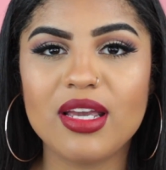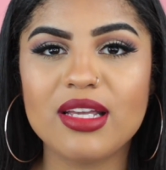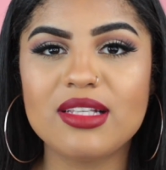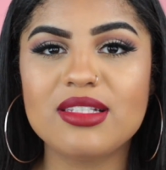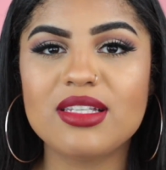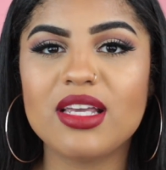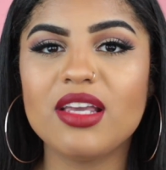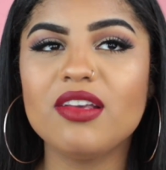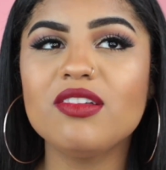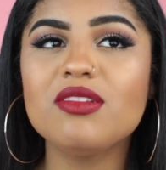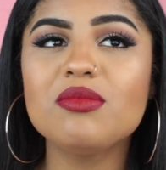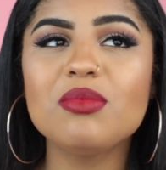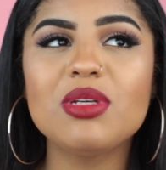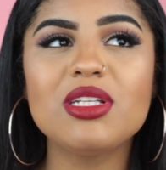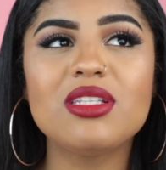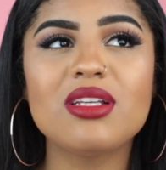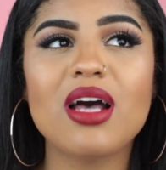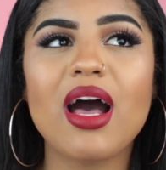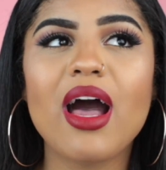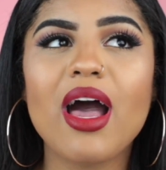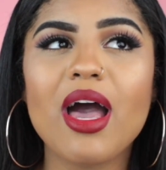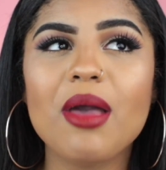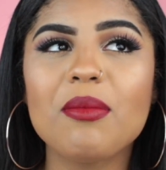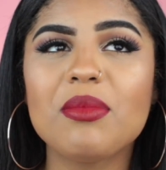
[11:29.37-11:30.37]
It saves me
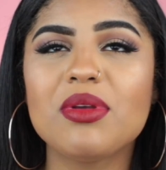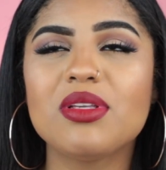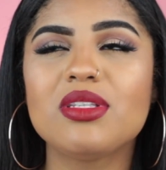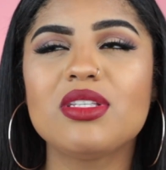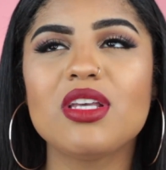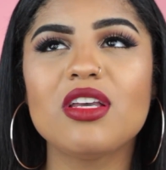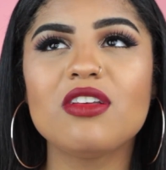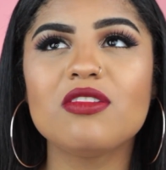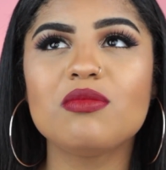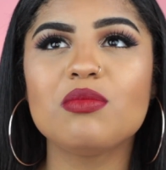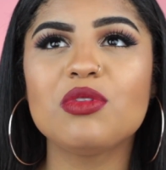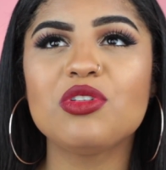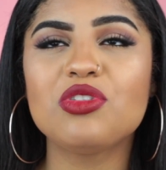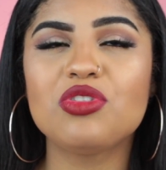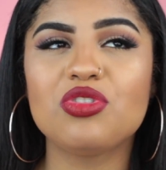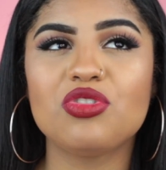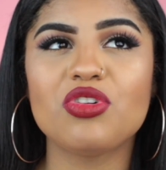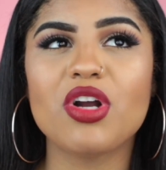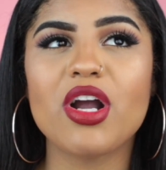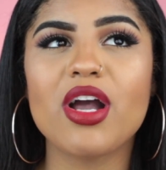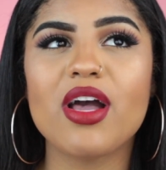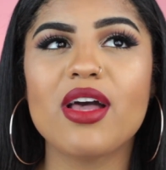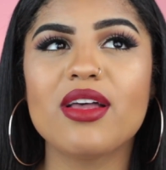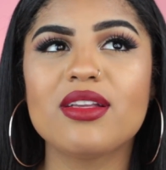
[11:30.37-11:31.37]
time, it saves me
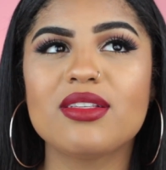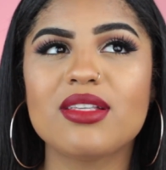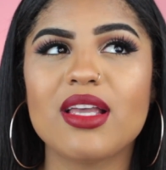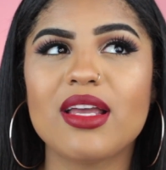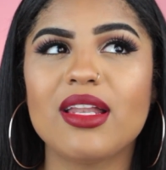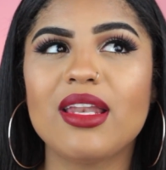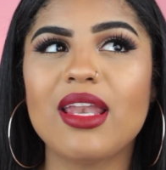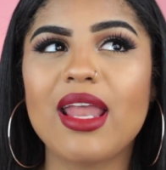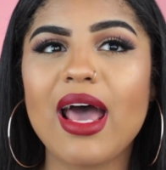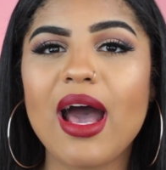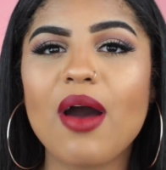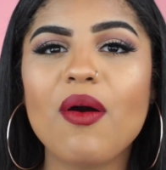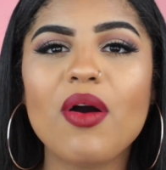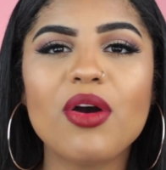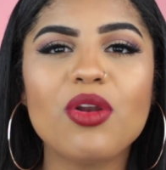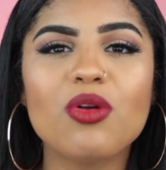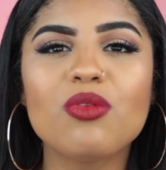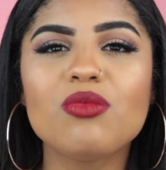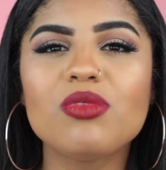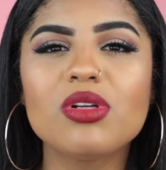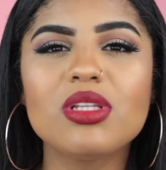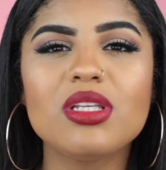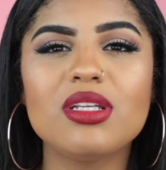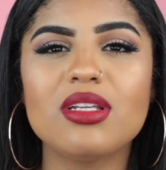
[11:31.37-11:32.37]
stress, and now I
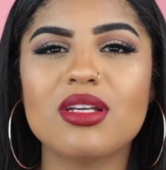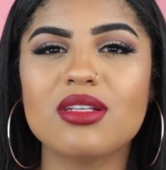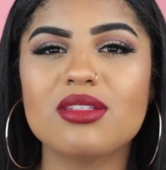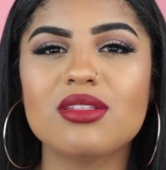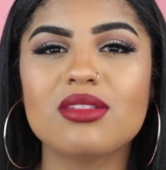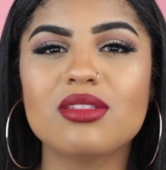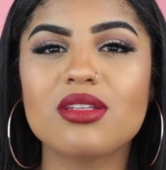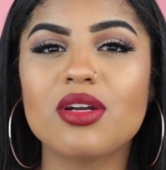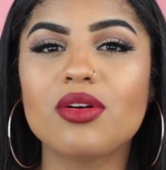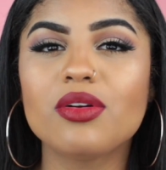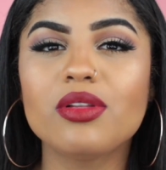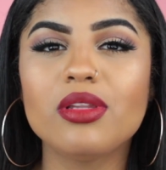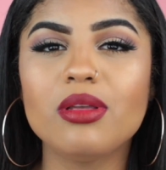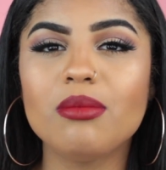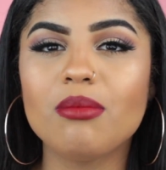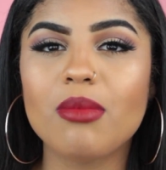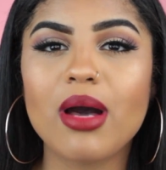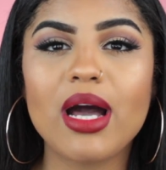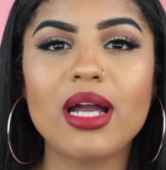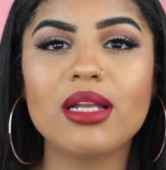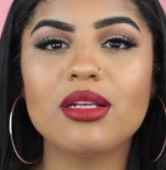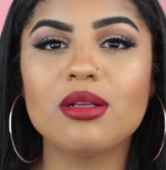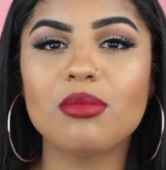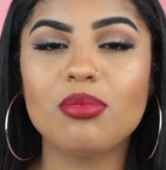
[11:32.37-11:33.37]
don't really necessarily
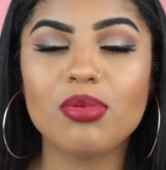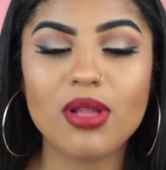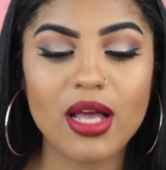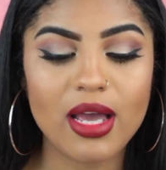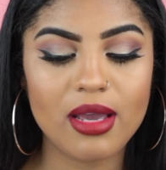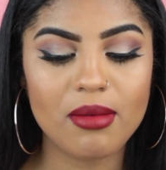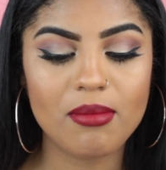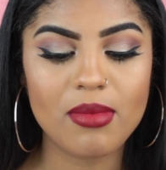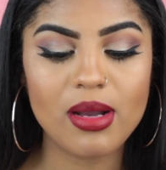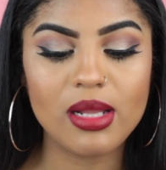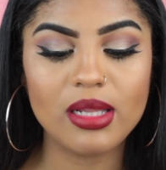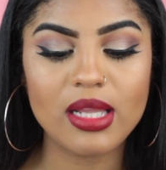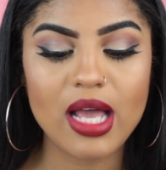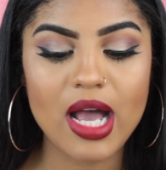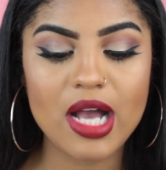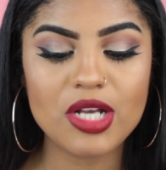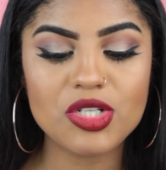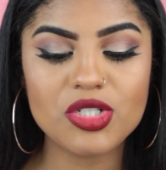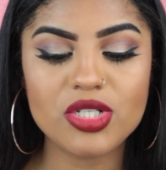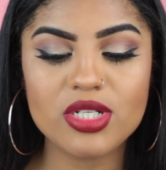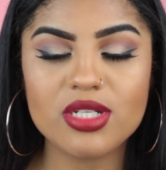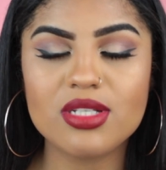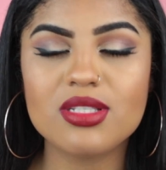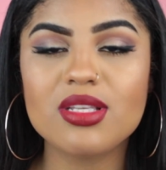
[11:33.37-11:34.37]
mind applying my
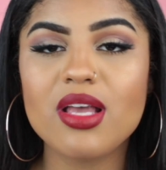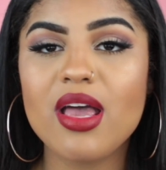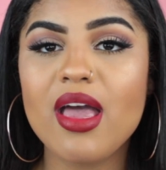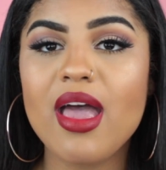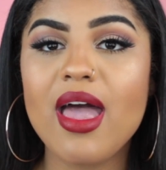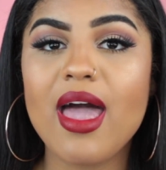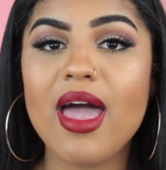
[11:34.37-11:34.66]
lashes,